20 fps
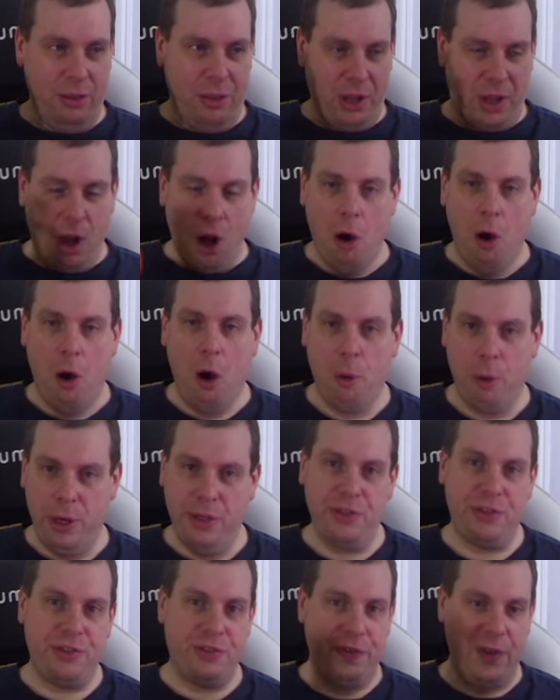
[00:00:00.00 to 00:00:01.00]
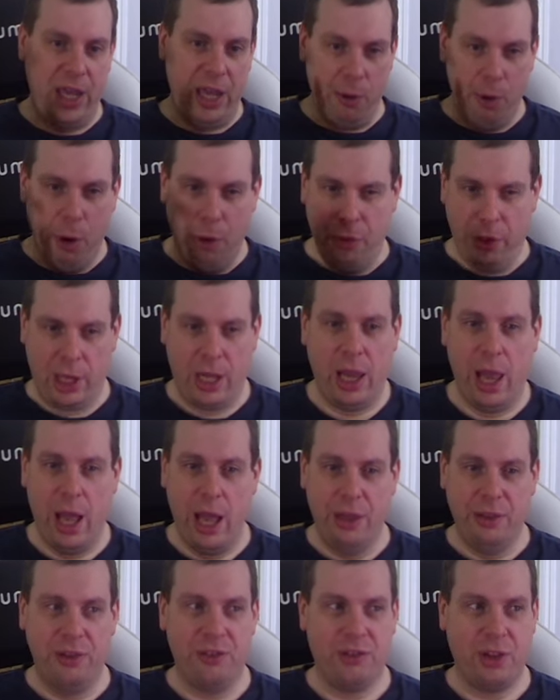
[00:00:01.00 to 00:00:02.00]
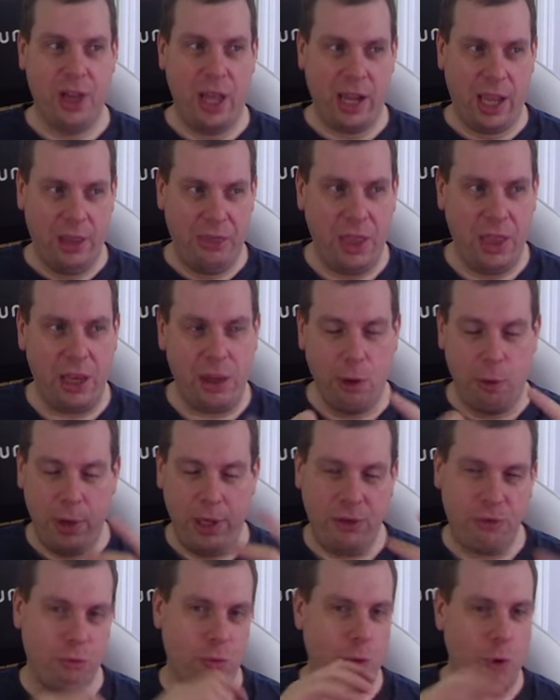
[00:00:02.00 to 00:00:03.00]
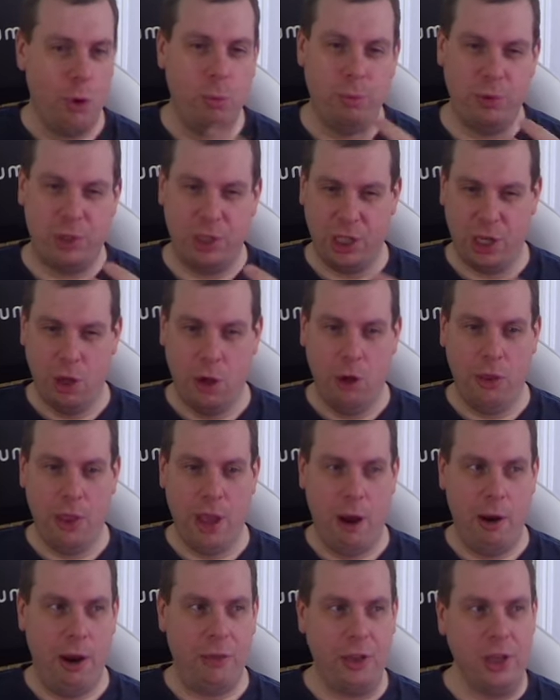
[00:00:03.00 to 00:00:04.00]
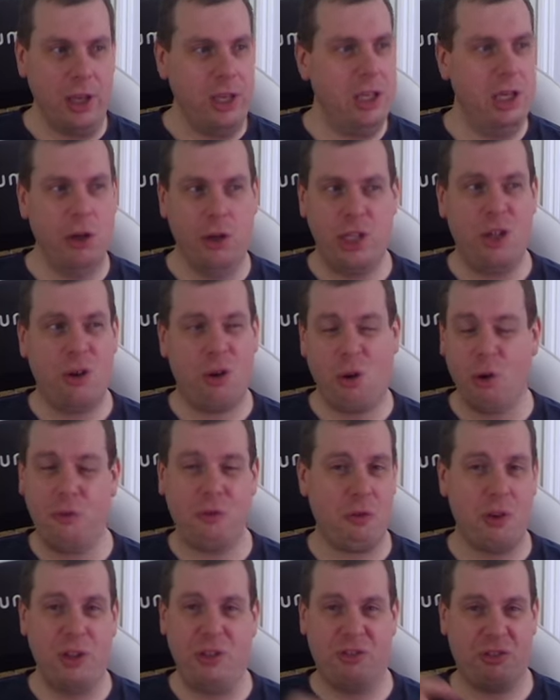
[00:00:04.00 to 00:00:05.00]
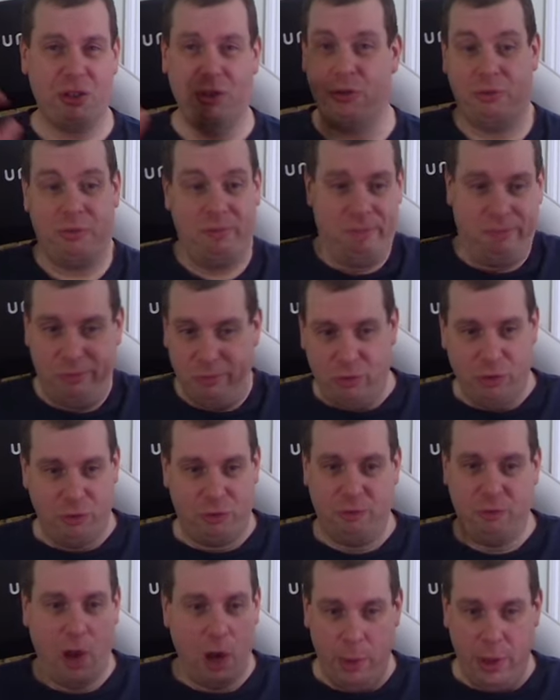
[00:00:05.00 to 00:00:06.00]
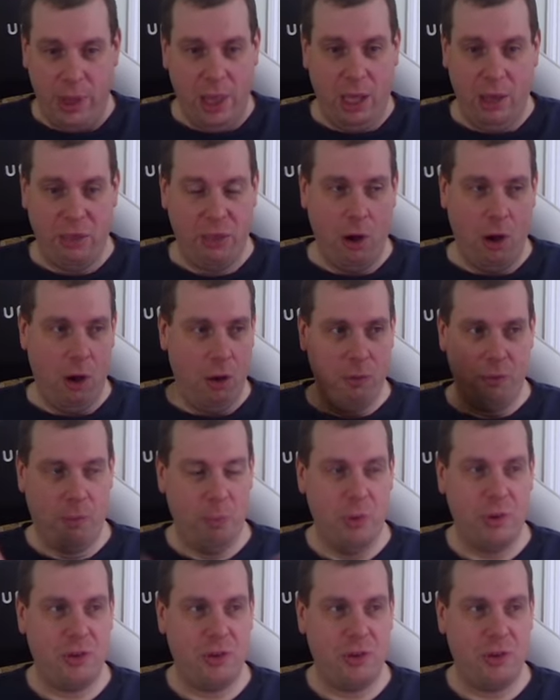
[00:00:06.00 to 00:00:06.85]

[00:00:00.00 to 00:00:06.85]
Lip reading: core Inner Sphere or the clans. Like, I think there is room to go there. And I think, you know, you could, for instance, just following that thought off from the